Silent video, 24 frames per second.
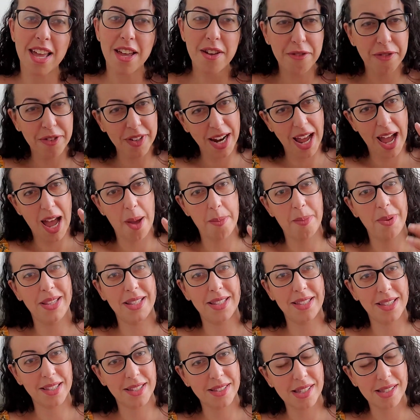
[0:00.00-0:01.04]
if it
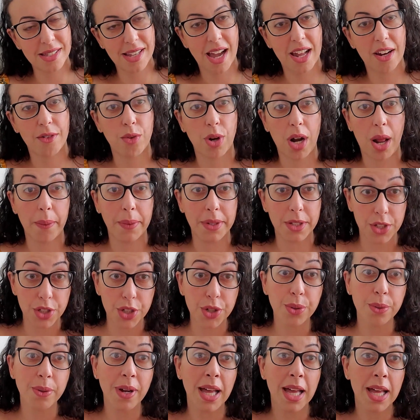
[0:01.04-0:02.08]
happens, this is kind of what I will
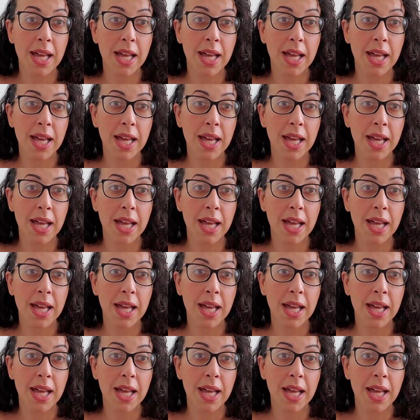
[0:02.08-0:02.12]
do.